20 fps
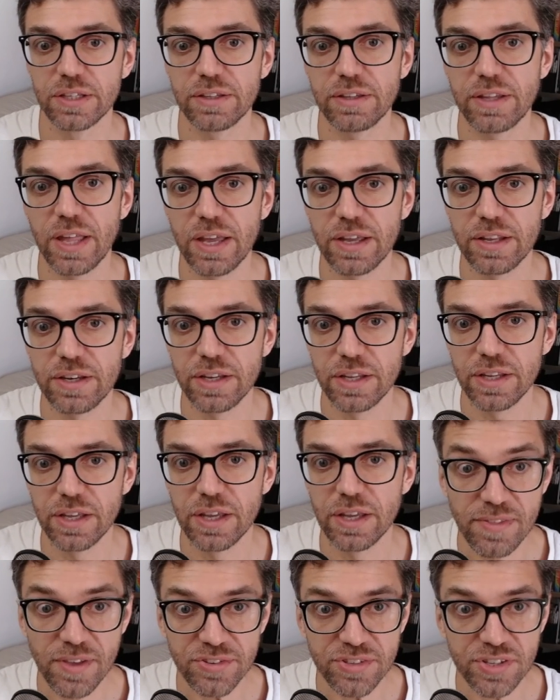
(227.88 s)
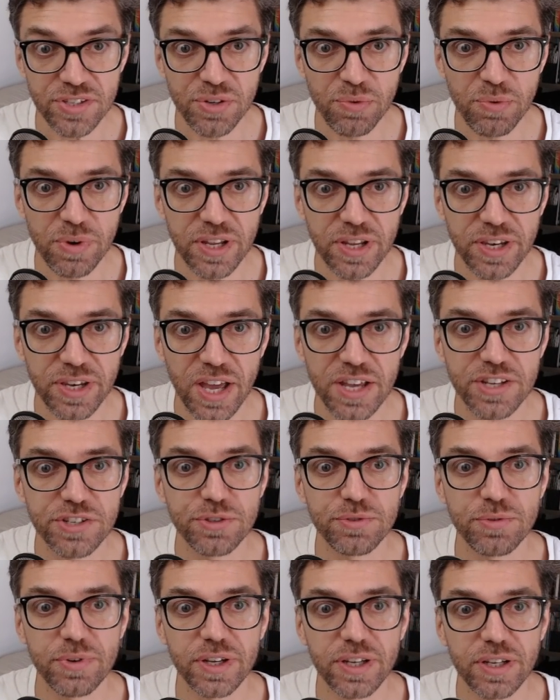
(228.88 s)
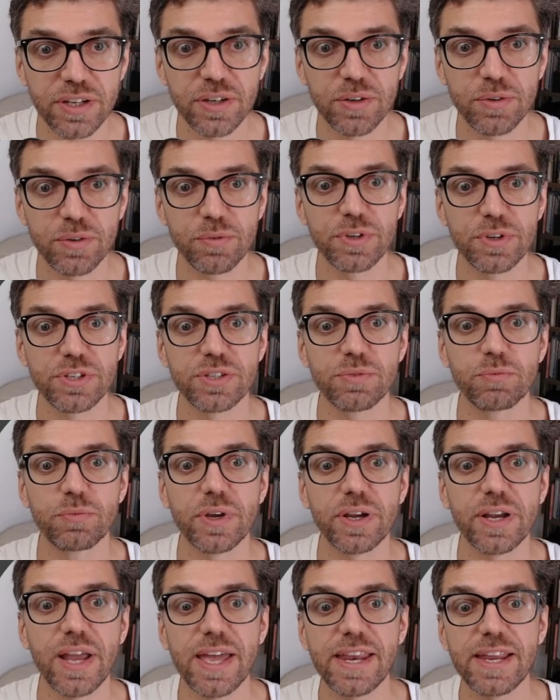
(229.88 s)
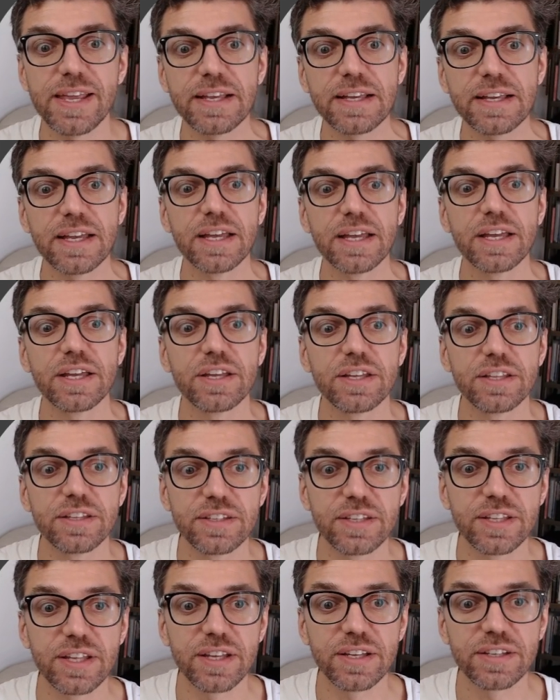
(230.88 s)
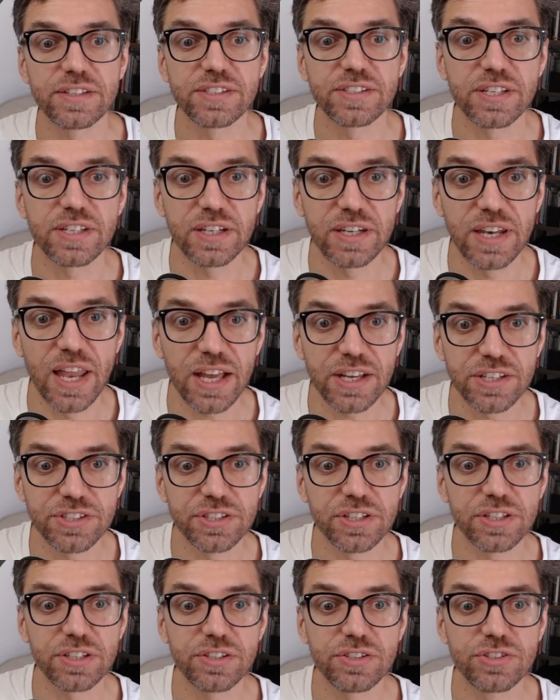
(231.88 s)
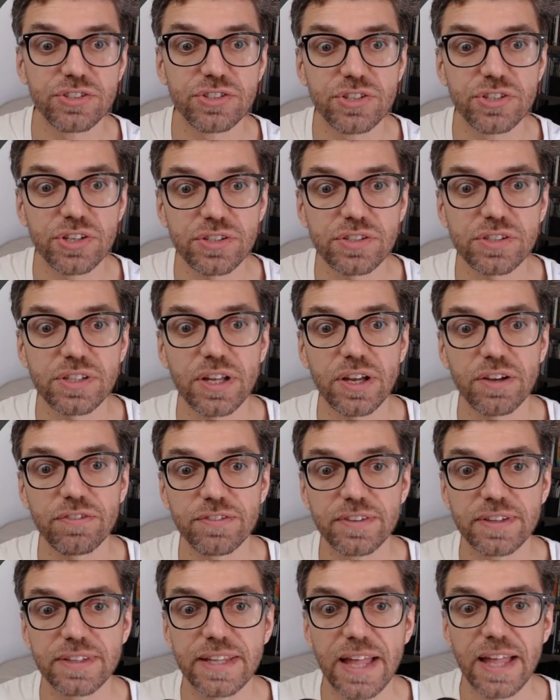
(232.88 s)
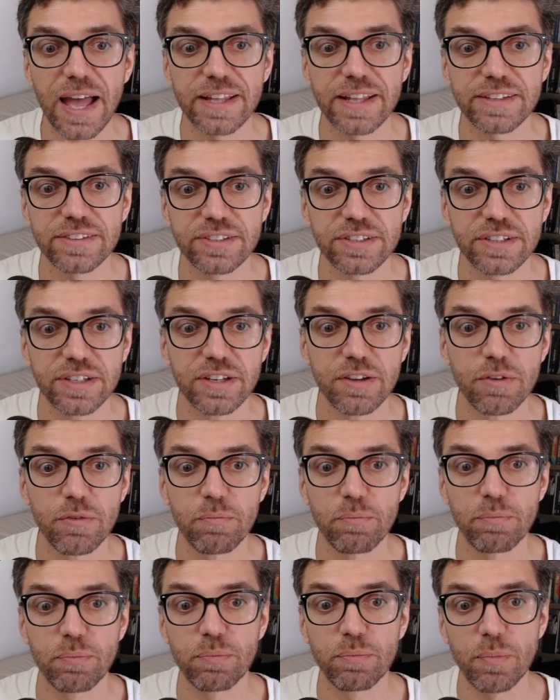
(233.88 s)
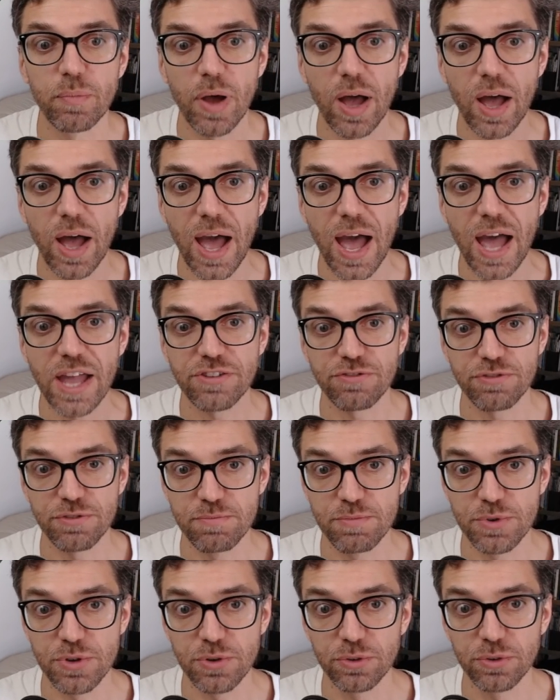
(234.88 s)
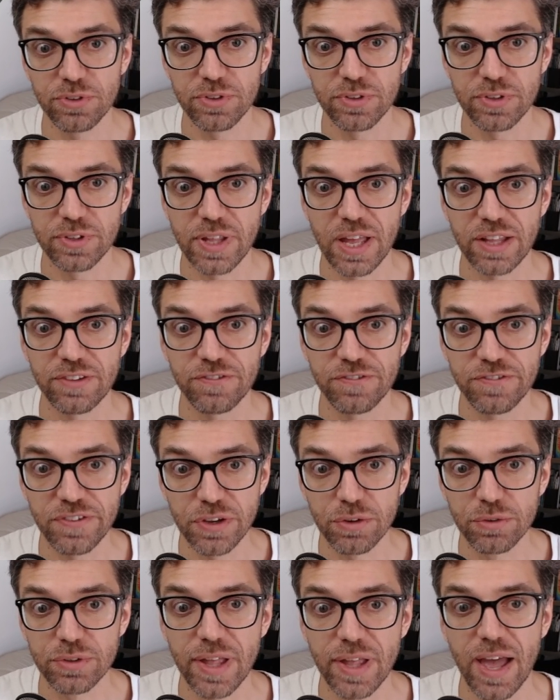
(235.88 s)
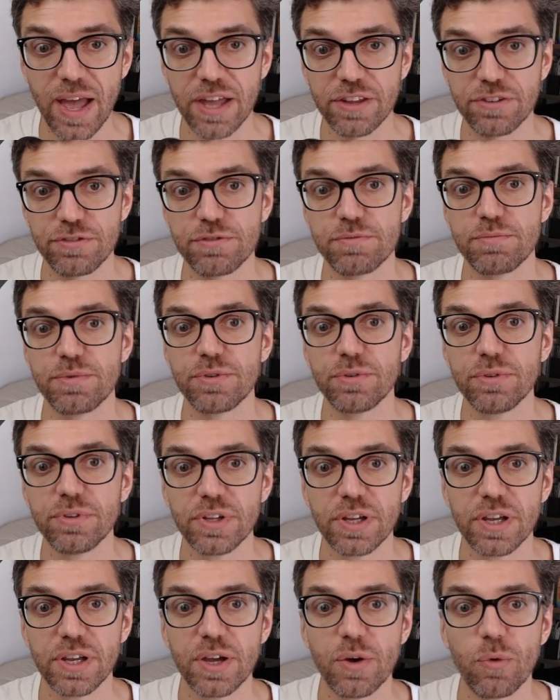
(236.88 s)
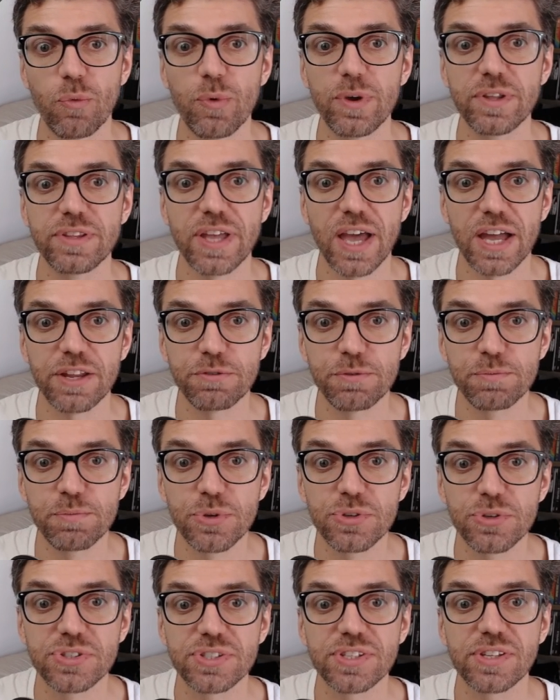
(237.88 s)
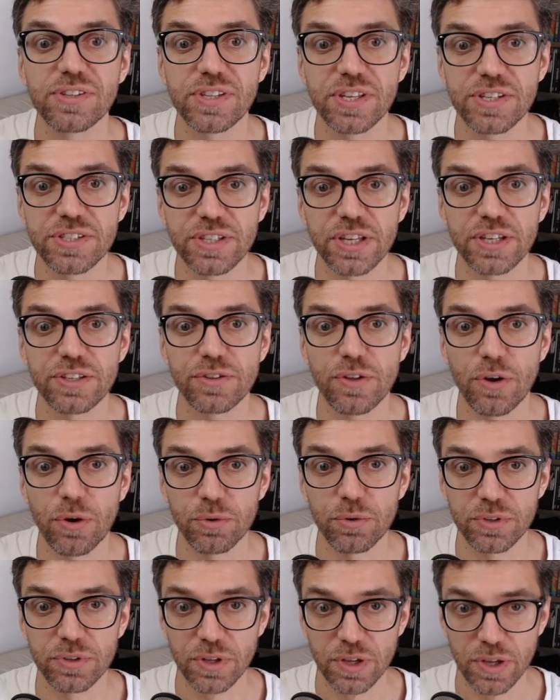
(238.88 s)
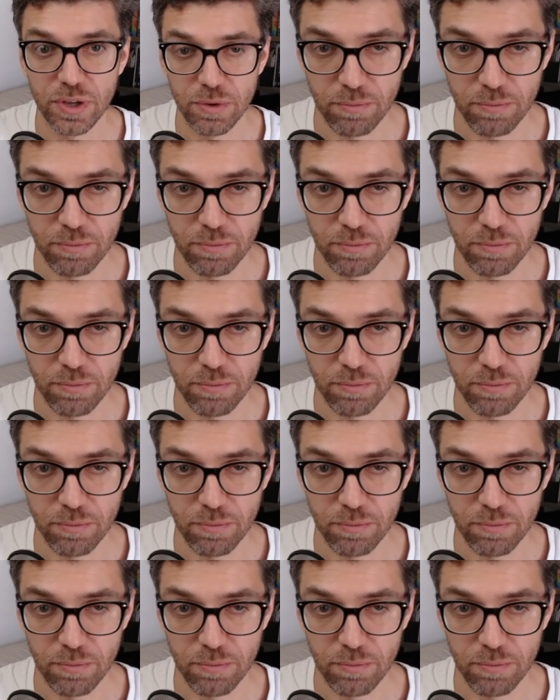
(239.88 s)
Then, and this is a really nice trick, which we're getting the selection just of that attribute, that field attribute, with the attribute statistic node.